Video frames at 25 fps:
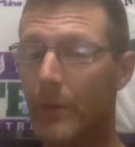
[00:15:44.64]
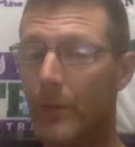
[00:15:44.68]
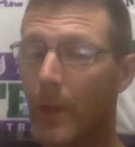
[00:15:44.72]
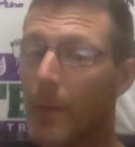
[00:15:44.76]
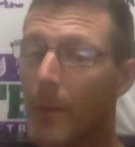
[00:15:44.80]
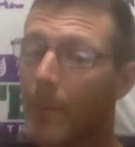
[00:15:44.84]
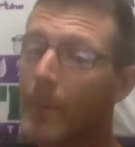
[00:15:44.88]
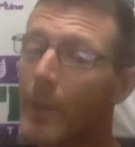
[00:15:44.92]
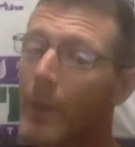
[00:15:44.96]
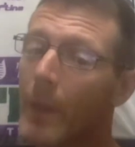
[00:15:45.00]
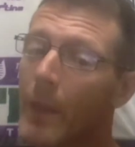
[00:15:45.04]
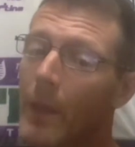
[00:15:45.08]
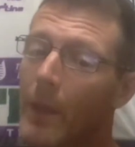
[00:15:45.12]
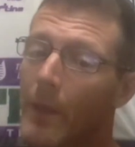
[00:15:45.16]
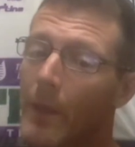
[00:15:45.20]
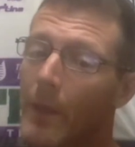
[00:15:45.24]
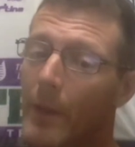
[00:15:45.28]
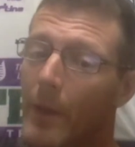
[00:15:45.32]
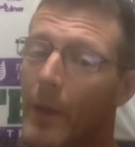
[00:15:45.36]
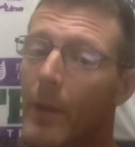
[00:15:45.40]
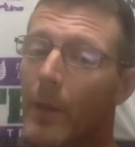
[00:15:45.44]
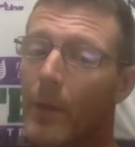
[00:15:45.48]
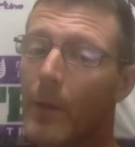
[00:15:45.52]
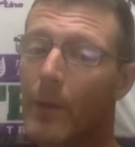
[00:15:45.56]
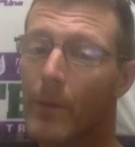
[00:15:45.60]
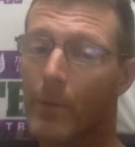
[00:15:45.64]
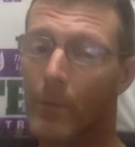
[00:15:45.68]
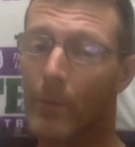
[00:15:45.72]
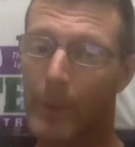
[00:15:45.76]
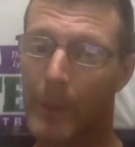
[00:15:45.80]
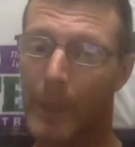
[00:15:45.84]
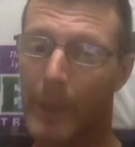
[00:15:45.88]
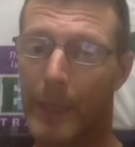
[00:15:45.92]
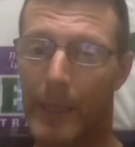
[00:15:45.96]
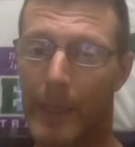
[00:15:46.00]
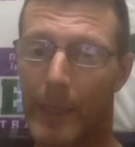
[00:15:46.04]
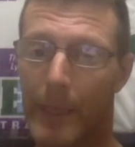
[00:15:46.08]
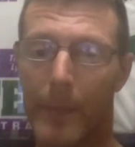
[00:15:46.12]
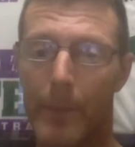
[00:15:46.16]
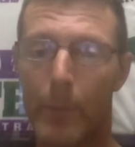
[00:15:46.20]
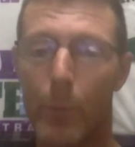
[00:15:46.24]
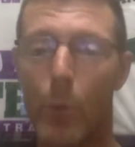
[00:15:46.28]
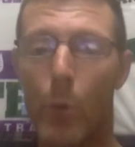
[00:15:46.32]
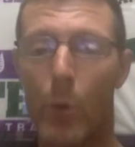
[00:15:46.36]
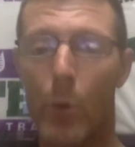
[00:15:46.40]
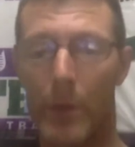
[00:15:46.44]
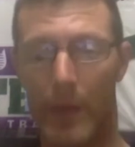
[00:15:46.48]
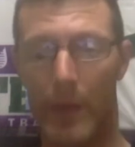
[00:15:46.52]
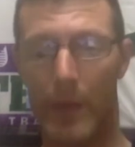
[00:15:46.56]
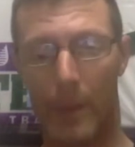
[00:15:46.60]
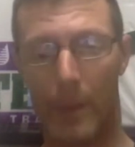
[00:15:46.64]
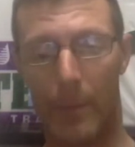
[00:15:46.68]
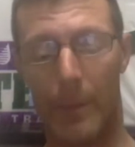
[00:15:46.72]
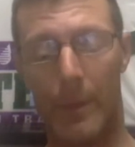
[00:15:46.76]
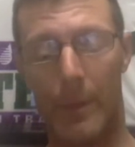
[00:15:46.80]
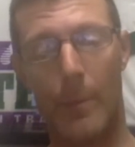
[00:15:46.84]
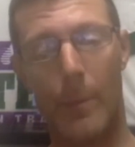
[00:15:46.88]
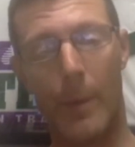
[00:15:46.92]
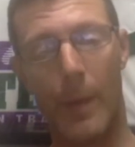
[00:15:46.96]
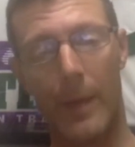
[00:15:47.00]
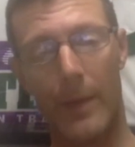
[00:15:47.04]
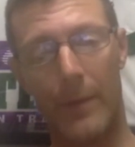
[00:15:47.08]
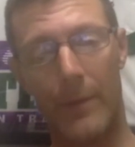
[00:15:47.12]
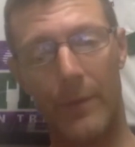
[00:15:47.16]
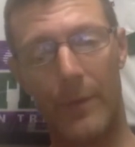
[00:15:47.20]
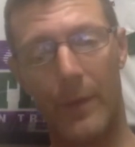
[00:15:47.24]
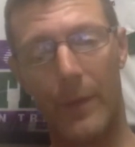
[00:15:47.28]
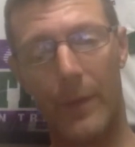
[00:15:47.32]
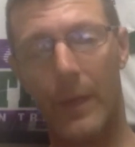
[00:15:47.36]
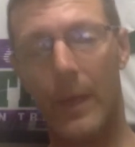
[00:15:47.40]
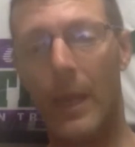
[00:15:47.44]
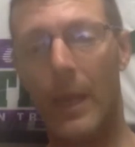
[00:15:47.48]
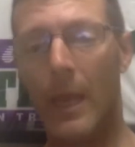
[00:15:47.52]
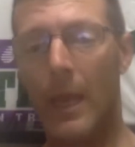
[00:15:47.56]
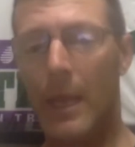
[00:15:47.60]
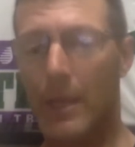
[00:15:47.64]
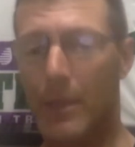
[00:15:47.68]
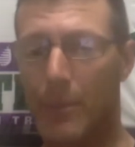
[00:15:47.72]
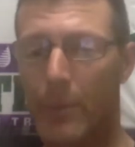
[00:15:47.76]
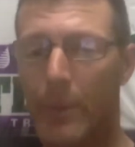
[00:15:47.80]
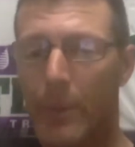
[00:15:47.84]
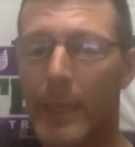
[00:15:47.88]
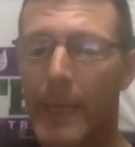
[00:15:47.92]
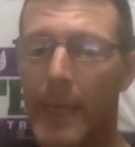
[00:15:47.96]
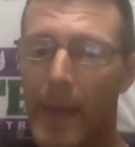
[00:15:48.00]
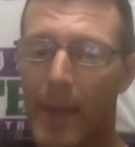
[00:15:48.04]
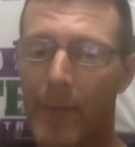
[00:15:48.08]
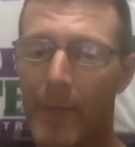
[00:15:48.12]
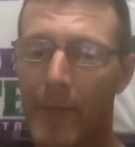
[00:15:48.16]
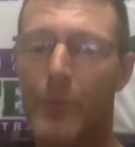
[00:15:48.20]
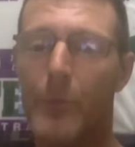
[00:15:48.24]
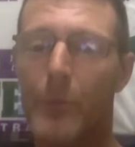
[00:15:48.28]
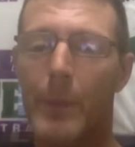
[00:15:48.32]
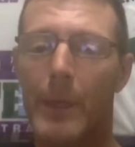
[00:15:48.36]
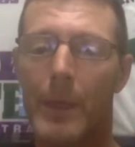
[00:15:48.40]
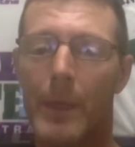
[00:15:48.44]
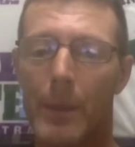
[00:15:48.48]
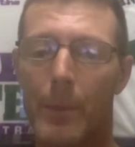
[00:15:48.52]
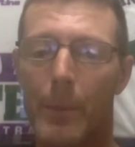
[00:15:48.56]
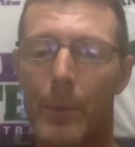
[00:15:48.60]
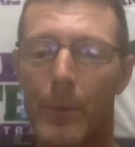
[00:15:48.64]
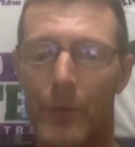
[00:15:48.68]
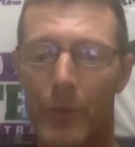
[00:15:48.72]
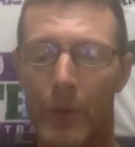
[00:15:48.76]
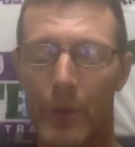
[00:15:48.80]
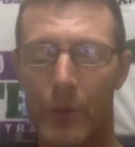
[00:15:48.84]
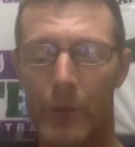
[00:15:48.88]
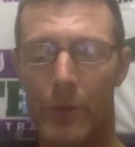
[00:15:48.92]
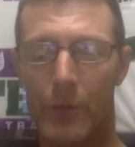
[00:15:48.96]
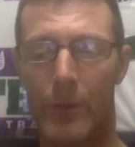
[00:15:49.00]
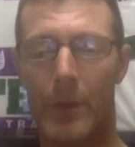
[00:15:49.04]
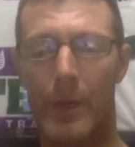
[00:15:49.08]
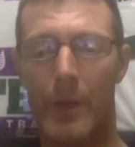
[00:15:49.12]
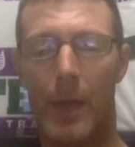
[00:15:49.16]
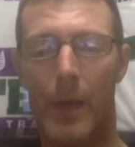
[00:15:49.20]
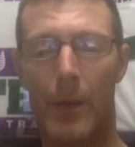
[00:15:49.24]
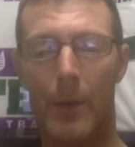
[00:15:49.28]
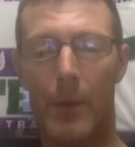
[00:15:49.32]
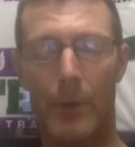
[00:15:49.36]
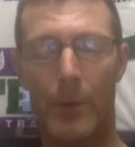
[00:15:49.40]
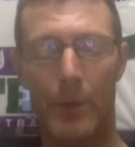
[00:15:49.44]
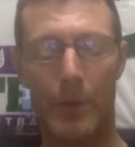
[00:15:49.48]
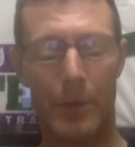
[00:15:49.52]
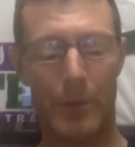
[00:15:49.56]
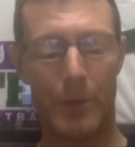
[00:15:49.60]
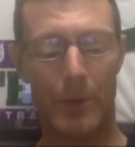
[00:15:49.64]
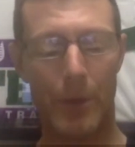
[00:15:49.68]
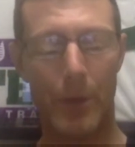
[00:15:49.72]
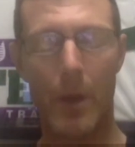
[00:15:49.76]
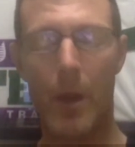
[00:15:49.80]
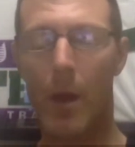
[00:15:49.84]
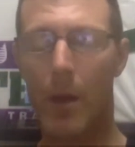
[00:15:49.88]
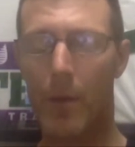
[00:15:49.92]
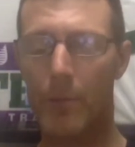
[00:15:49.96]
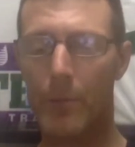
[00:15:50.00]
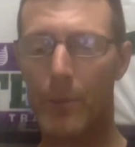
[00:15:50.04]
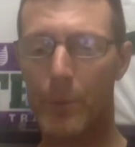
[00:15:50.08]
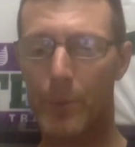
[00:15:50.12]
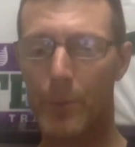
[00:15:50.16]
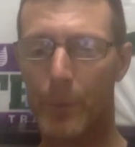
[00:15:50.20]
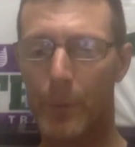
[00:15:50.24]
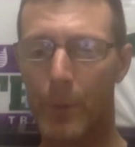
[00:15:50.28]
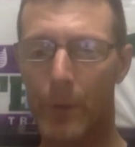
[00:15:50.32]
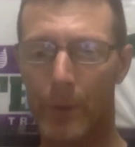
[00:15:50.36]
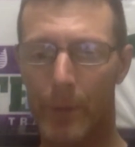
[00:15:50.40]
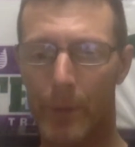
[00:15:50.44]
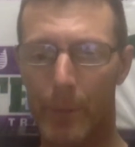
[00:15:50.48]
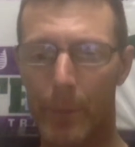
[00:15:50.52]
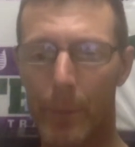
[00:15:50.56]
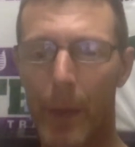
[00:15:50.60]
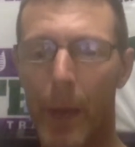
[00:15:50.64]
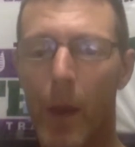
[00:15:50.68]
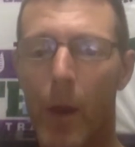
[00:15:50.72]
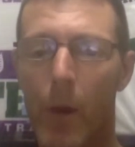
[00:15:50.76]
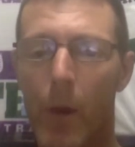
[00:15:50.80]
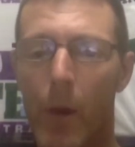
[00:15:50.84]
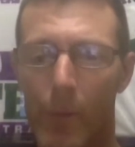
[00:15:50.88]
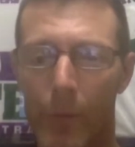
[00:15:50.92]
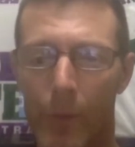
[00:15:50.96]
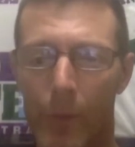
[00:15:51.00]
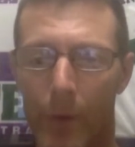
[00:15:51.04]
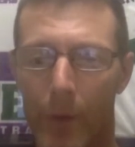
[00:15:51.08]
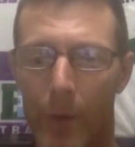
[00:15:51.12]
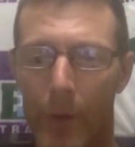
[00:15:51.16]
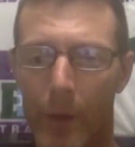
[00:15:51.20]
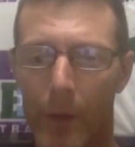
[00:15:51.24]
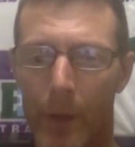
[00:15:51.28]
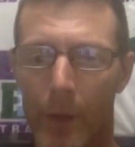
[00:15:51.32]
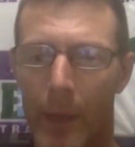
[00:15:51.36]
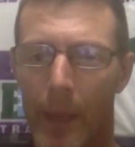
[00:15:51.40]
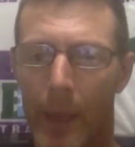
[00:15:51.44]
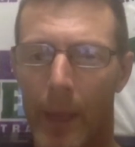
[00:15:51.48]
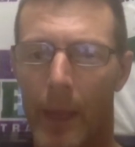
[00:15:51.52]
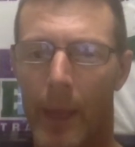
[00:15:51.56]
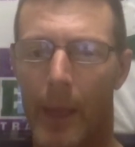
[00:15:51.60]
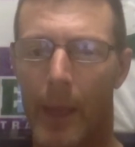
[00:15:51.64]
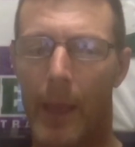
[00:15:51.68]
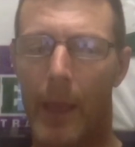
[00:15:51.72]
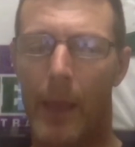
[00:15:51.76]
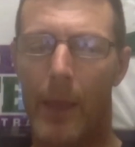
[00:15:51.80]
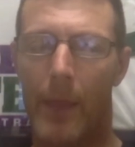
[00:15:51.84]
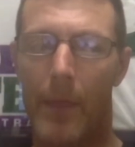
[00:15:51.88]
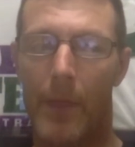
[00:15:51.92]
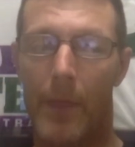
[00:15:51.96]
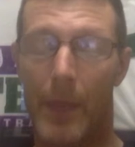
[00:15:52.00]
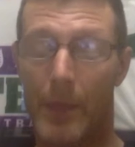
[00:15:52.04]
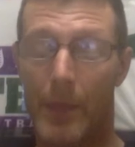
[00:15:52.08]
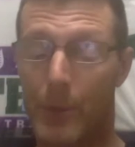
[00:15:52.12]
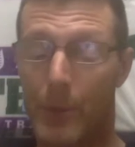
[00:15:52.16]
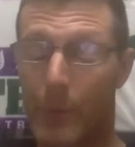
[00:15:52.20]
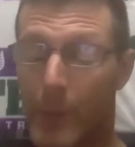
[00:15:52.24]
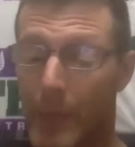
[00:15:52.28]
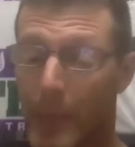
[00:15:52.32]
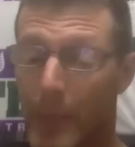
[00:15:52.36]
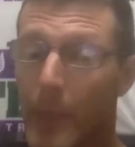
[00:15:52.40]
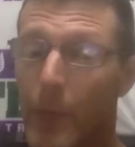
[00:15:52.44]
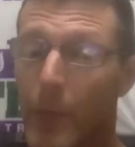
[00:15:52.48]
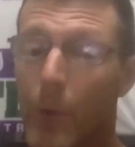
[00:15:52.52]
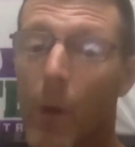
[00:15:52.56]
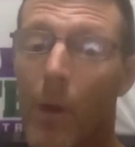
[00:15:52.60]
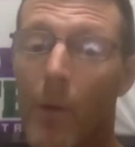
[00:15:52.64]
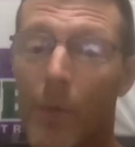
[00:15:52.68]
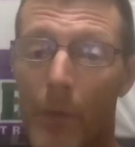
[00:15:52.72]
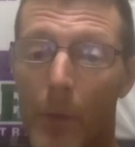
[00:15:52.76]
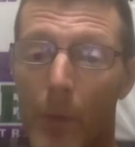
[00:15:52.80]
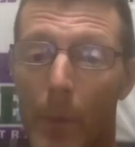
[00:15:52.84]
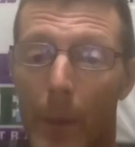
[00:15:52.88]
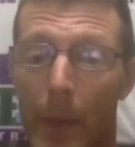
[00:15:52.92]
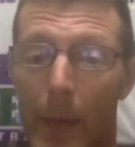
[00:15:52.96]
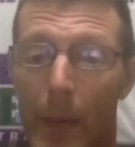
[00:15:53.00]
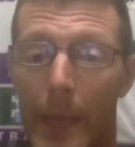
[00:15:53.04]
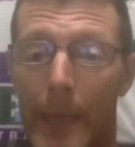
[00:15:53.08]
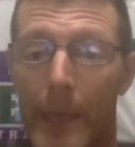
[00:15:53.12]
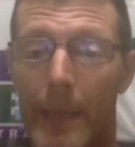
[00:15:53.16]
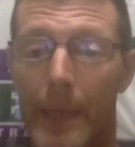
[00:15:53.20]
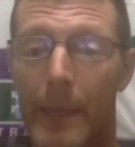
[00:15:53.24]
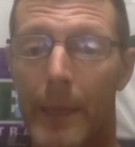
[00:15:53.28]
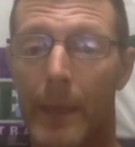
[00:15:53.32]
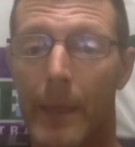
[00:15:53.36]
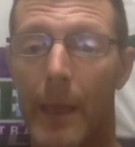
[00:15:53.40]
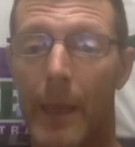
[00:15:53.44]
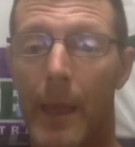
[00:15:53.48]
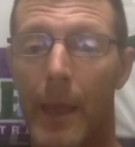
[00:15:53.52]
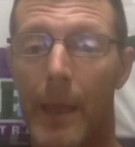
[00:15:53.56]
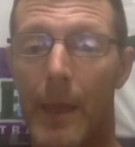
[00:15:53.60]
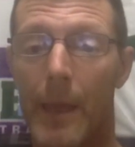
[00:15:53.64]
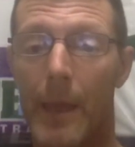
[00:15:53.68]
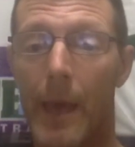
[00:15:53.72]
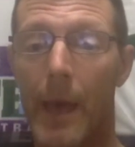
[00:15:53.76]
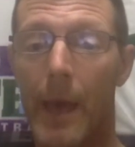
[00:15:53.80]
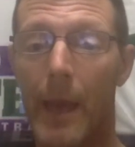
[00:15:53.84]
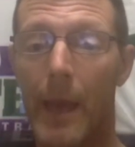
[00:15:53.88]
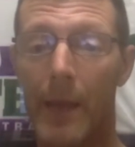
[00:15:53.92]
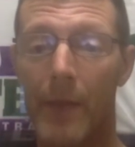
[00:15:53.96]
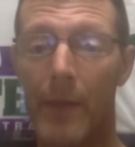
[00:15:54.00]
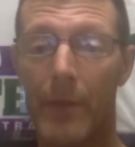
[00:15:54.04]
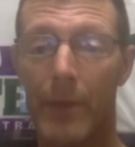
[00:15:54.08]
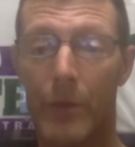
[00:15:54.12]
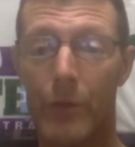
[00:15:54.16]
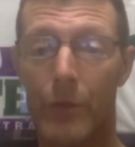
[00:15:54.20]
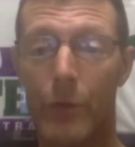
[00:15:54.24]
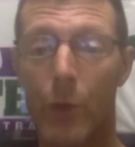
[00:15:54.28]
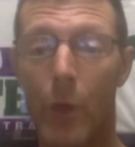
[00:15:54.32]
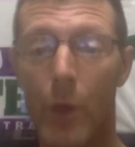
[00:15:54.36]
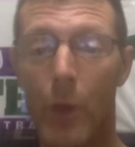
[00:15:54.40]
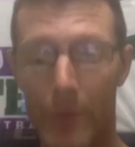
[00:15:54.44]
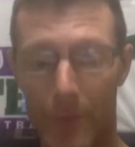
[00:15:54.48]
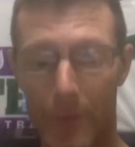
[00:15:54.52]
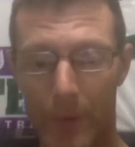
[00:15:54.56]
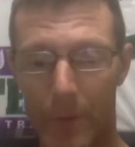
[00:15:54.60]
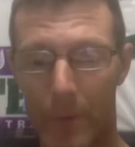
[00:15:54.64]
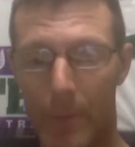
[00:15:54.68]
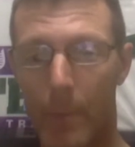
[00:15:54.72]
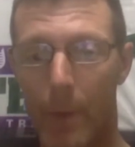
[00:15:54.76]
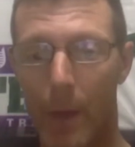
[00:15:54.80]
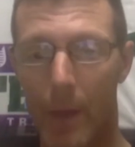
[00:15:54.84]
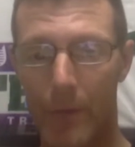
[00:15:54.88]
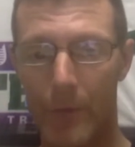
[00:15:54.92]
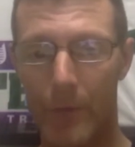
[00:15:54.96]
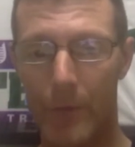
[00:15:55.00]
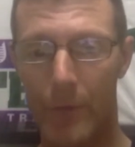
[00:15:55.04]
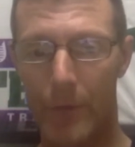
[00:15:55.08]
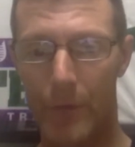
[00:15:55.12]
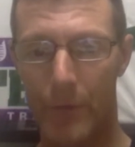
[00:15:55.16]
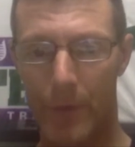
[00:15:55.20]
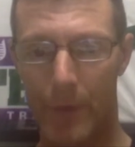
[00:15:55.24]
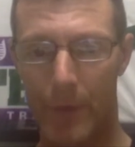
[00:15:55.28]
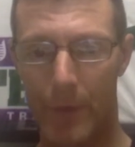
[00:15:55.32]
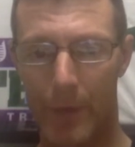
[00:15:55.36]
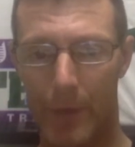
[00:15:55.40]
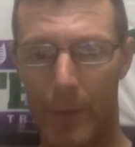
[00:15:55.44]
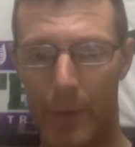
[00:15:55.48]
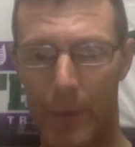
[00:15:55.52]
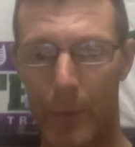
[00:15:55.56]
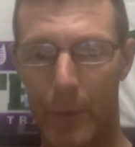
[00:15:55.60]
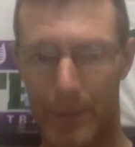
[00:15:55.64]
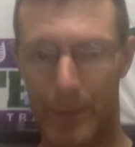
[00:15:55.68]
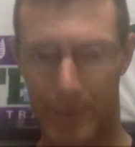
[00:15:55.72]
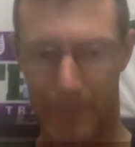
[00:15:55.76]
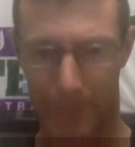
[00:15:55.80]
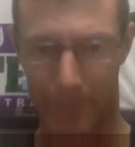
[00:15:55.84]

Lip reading: up the other really important element of bike fit. You really have to be in a position that not only are you comfortable and powerful, that you can get off the bike and not have exhausted the muscles that are going to